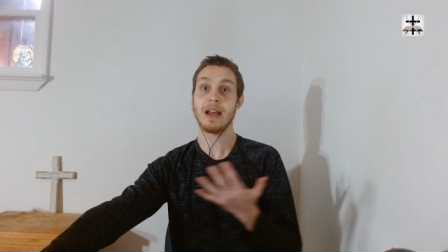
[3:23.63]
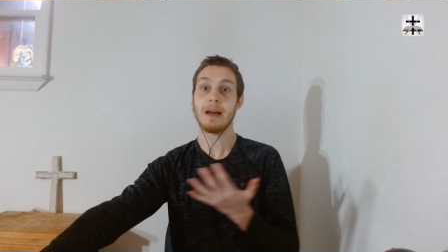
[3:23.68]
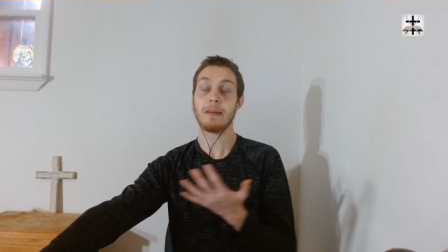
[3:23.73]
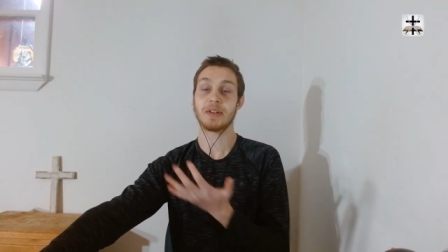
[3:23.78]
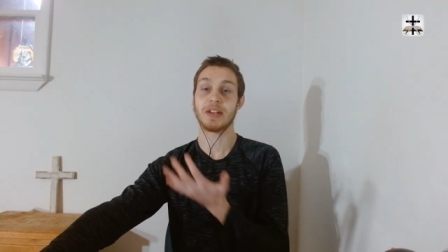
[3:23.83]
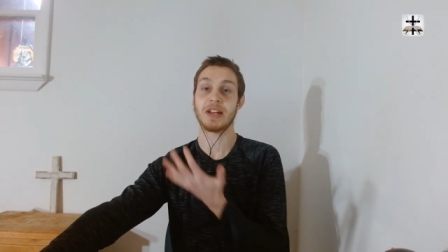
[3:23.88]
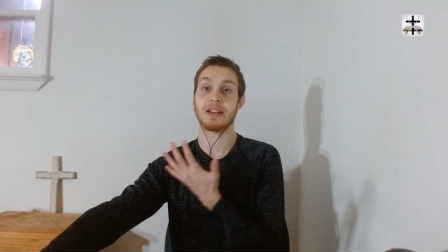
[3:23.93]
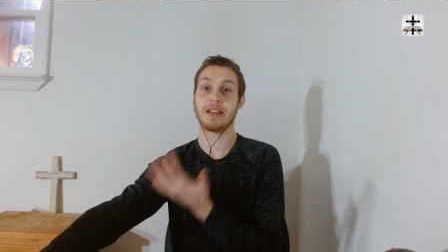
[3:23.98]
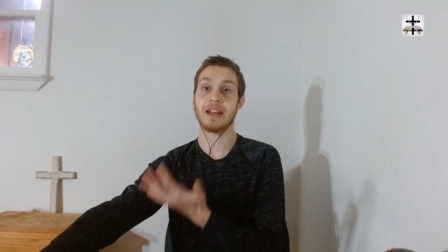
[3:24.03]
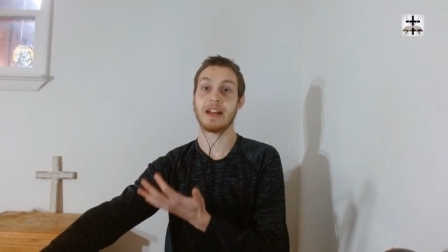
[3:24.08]

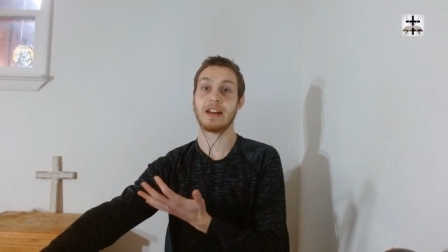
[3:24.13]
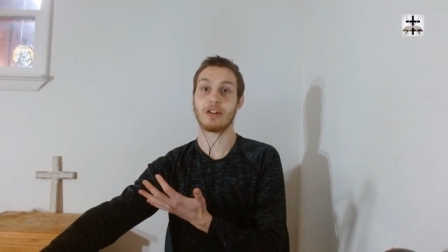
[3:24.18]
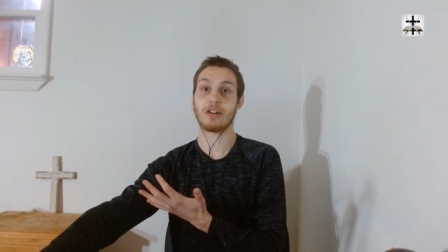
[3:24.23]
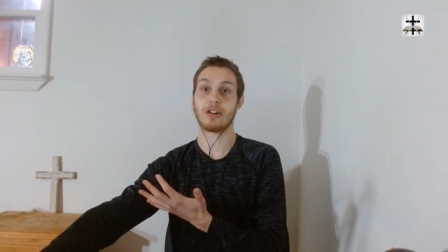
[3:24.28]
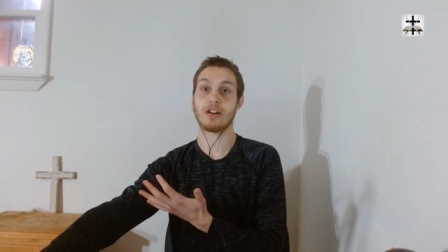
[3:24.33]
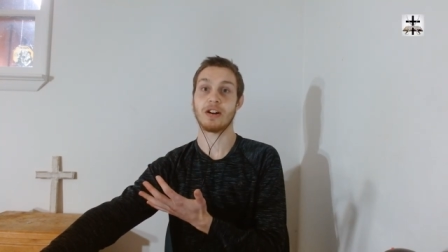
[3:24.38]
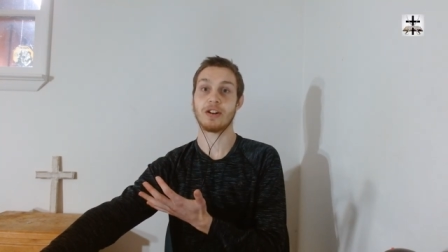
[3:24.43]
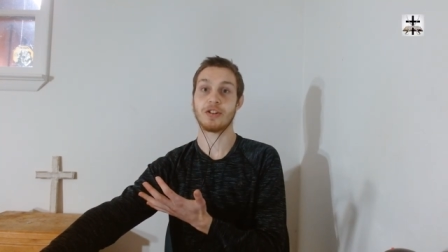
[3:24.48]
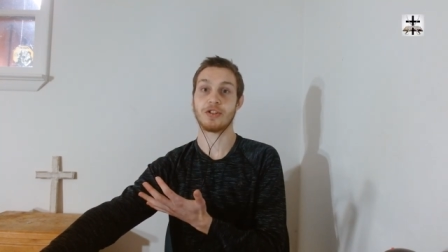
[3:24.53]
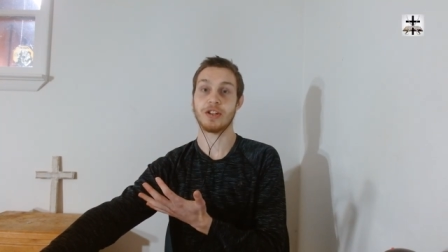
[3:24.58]
but then later
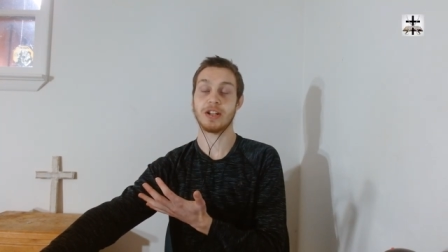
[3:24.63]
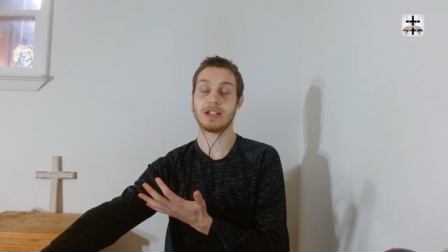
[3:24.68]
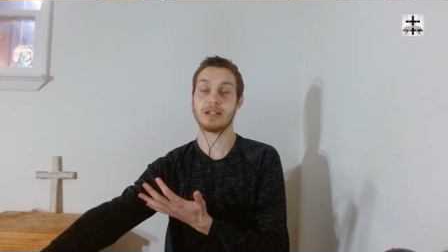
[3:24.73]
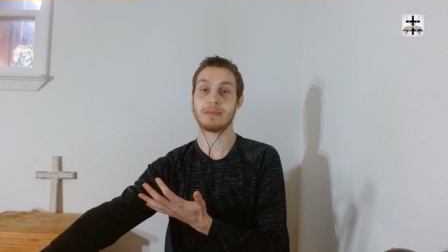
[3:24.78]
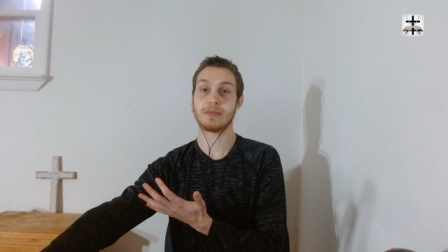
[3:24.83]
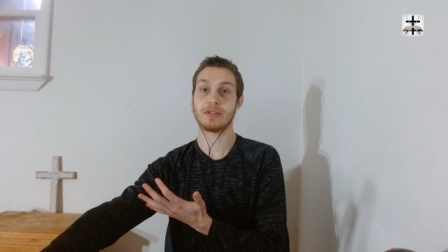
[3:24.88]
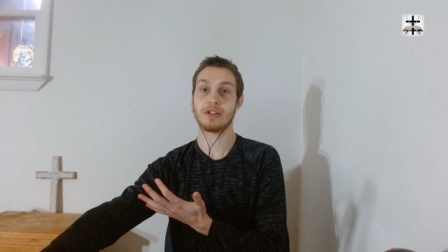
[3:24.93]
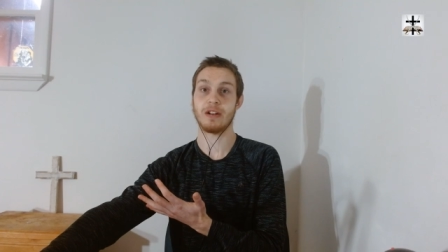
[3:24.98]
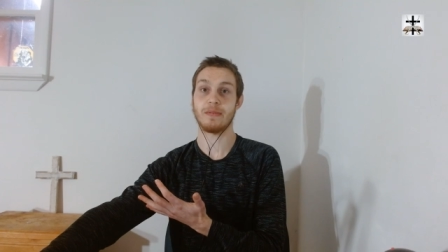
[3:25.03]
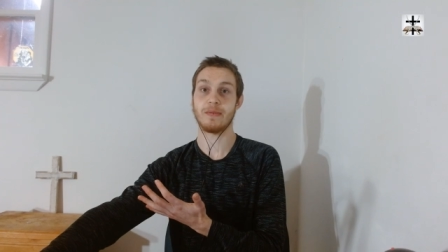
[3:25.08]
contradicts
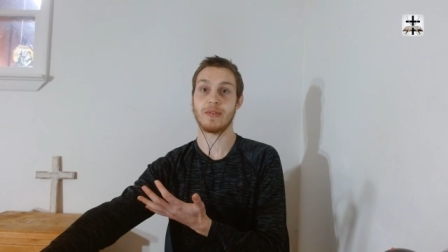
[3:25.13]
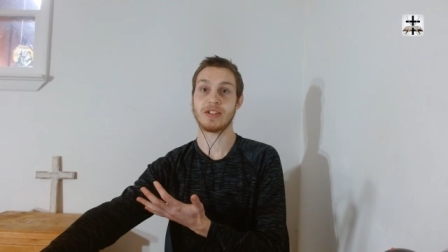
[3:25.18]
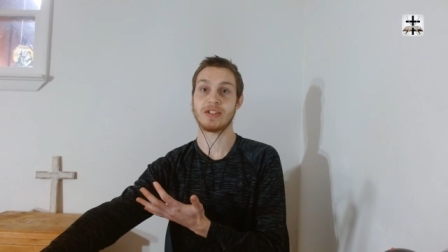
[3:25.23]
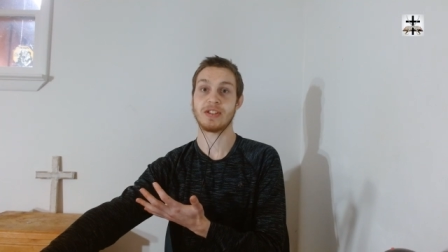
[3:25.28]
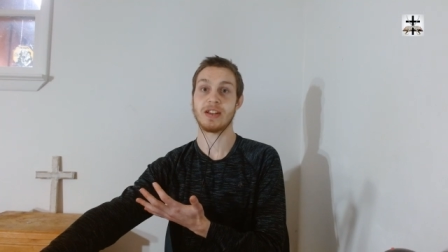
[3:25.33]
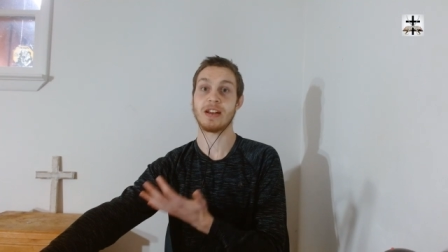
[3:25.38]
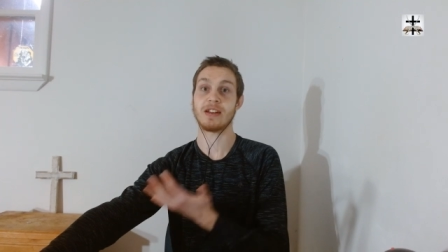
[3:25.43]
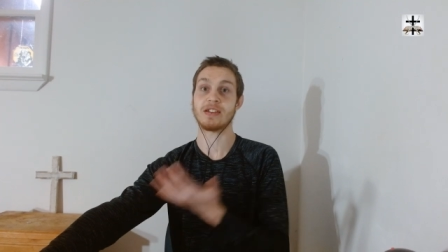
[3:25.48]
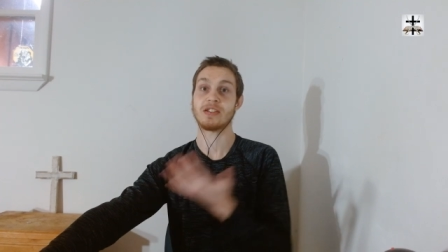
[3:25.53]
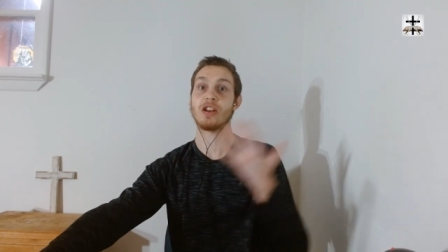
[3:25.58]
himself and
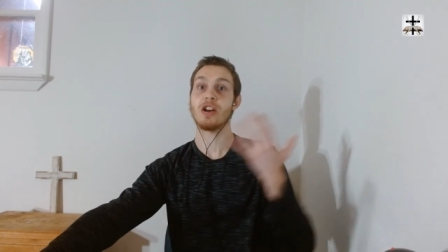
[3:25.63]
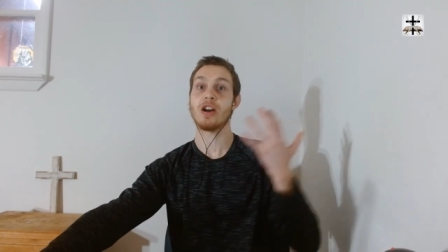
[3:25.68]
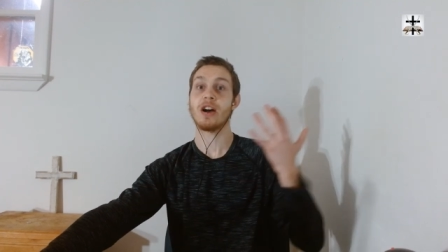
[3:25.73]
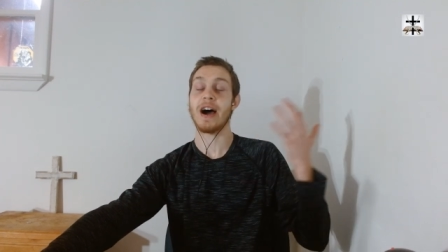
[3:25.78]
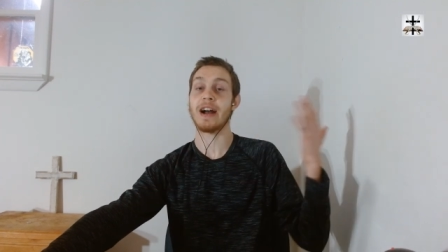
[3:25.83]
says,